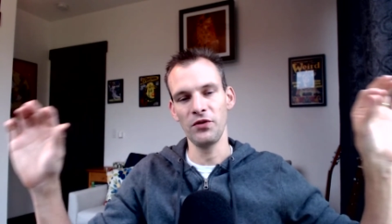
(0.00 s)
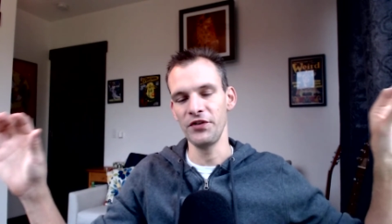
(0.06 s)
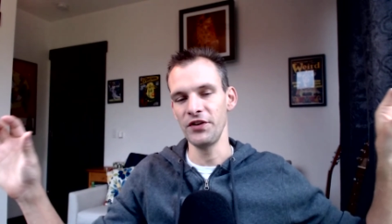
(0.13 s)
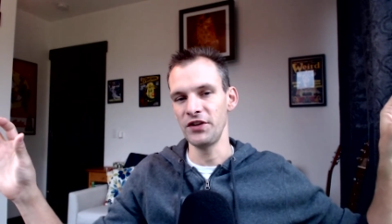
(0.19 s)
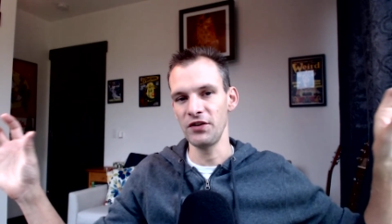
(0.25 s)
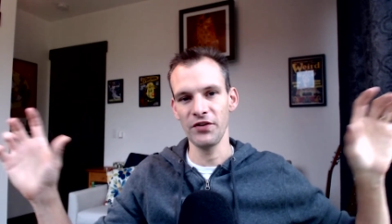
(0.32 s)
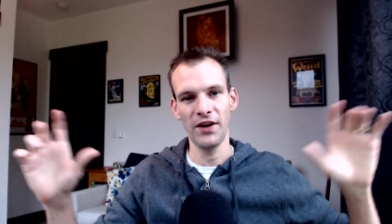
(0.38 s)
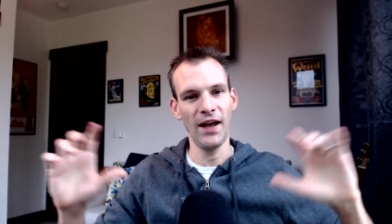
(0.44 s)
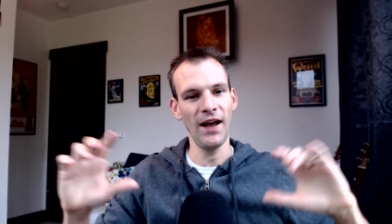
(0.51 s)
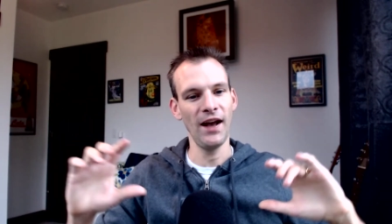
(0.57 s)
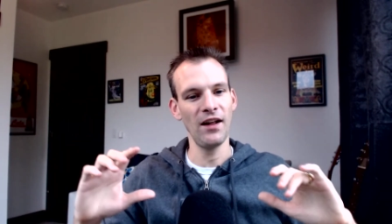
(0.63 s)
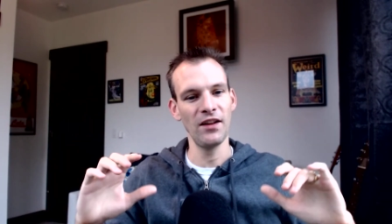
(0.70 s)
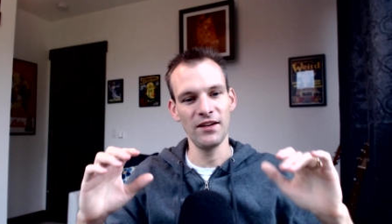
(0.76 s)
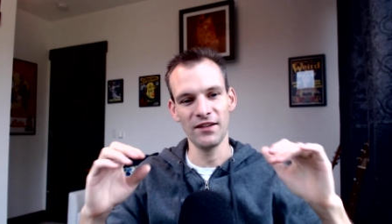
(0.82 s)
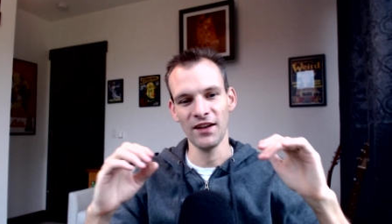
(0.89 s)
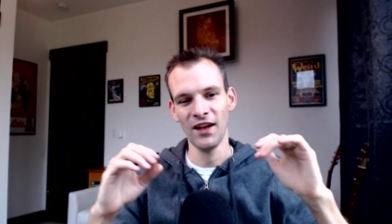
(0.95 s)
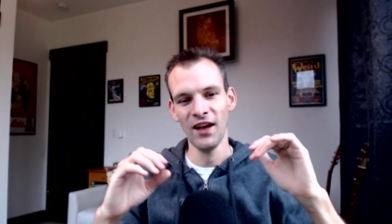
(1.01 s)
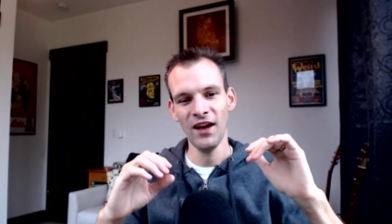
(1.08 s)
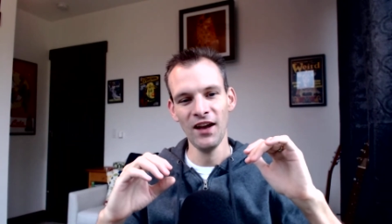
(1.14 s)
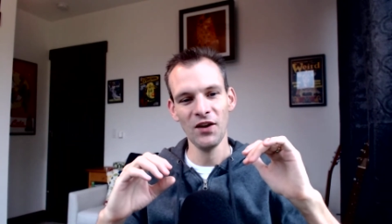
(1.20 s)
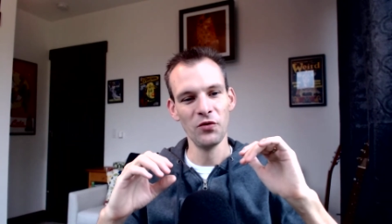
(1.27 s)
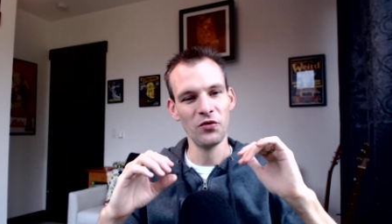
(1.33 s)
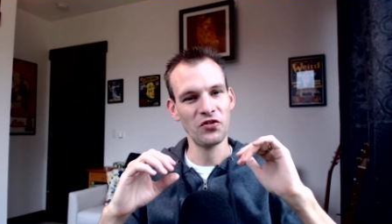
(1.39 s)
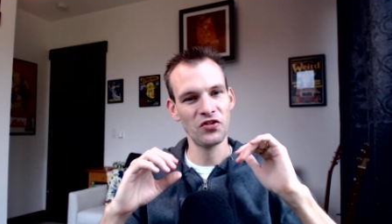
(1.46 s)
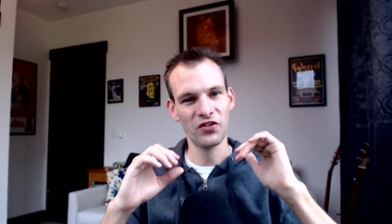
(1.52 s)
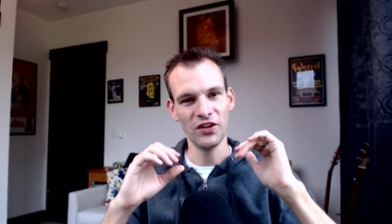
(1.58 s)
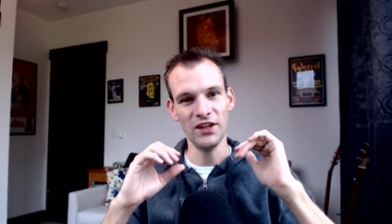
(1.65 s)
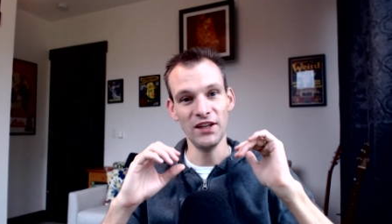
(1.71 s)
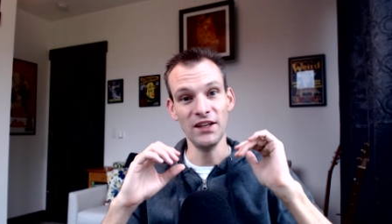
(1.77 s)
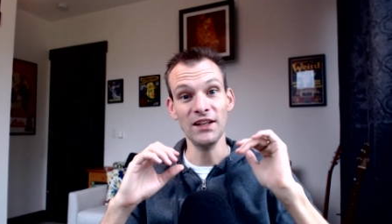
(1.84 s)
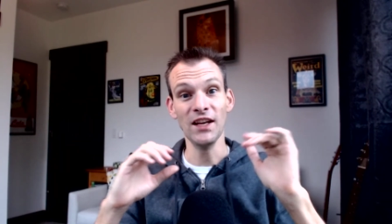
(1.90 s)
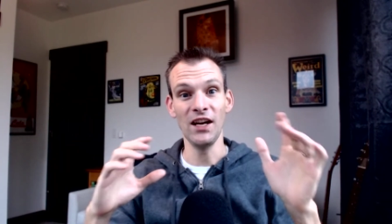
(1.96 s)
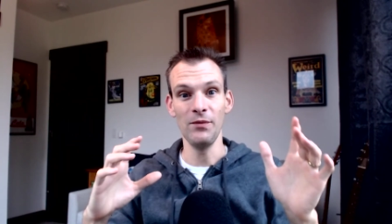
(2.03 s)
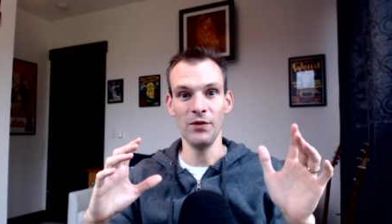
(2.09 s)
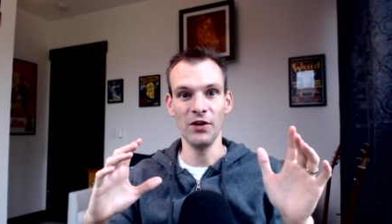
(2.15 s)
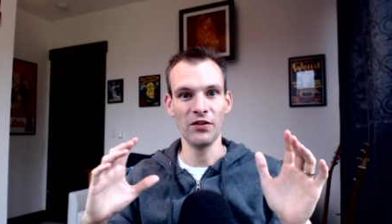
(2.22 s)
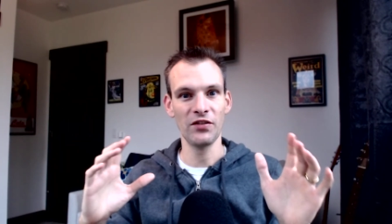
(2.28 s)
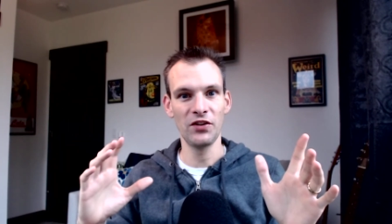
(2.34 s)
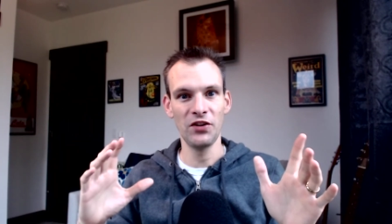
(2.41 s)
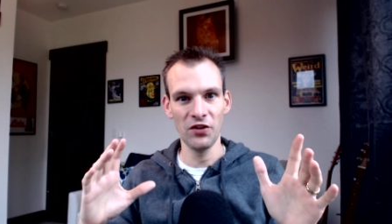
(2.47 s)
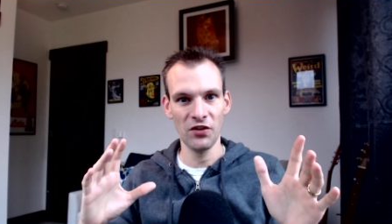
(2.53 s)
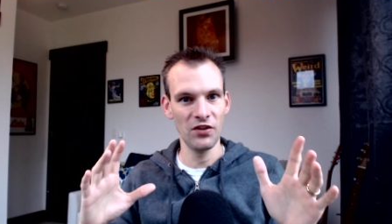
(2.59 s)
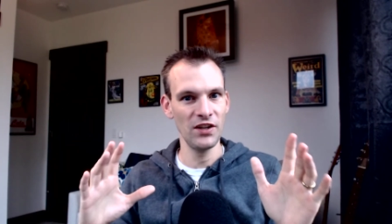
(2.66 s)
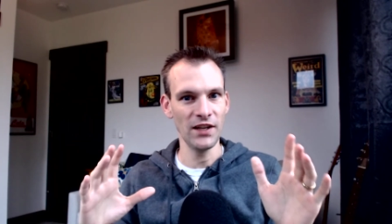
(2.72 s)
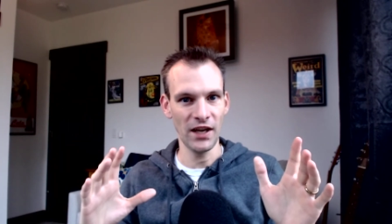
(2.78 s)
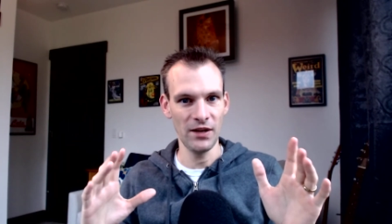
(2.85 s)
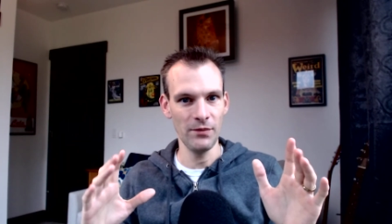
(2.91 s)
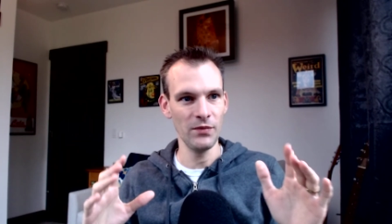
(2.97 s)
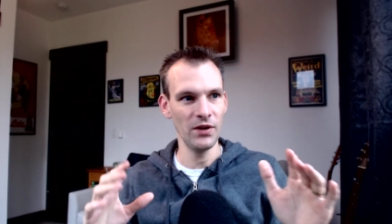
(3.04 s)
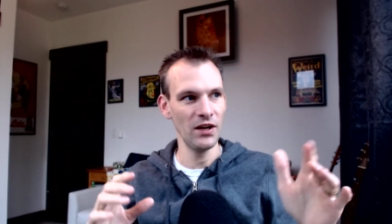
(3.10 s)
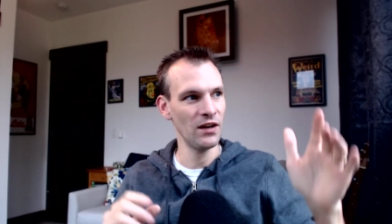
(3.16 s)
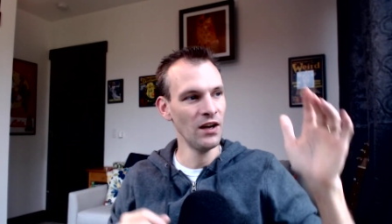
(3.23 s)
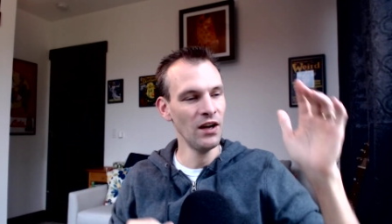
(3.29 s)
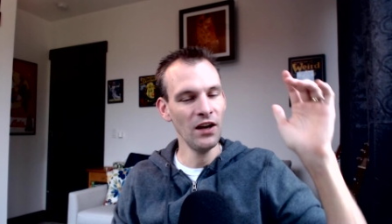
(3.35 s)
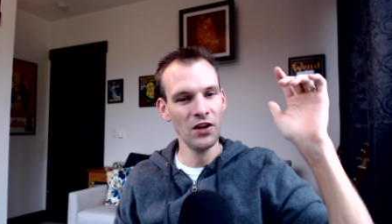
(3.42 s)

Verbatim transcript: The different alleys, it was just a nightmare, security nightmare,